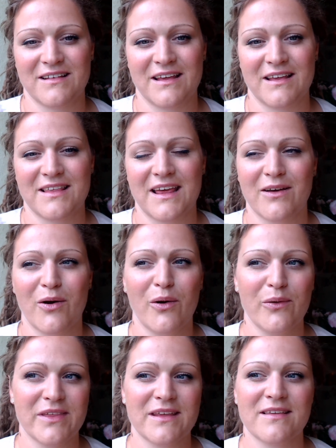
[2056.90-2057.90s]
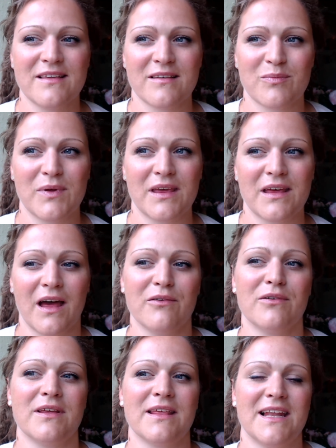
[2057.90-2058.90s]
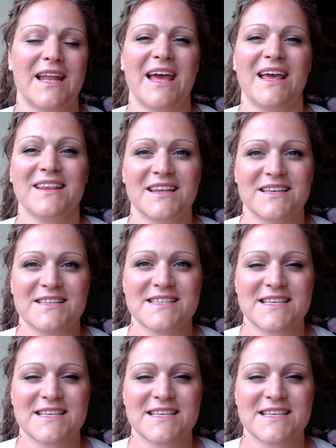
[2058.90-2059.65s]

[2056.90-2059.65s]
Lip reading: saying, oh, this is me, I really like this.